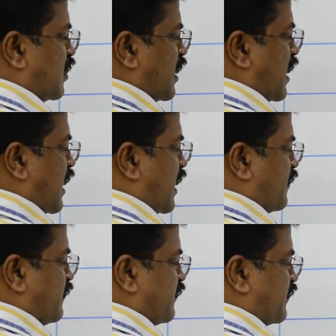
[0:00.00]

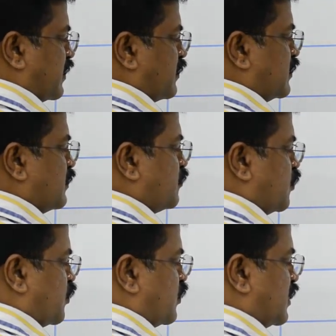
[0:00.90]
have the
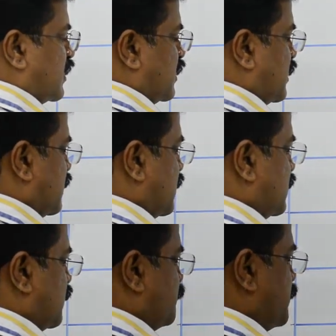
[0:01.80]
moon in
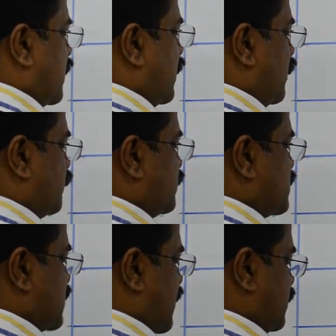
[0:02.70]
the middle of the
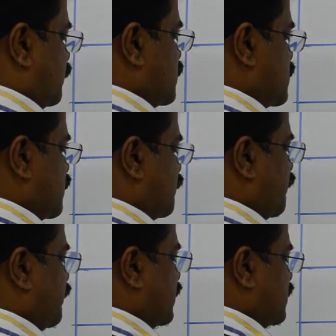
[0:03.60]
sign, which is the
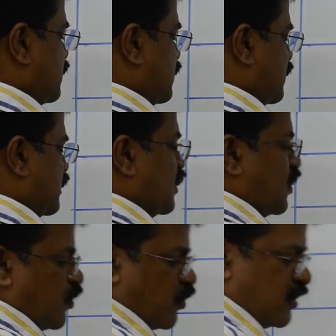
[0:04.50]
15th degree.
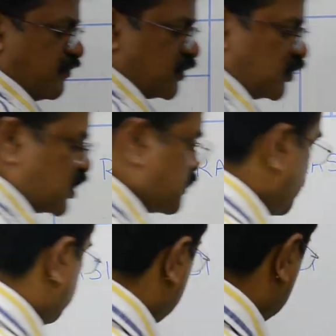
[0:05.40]
Only for those
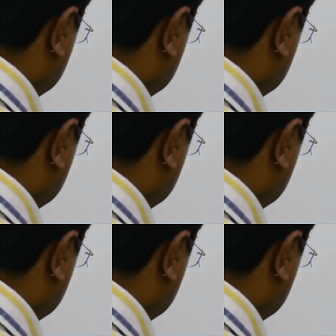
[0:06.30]
people,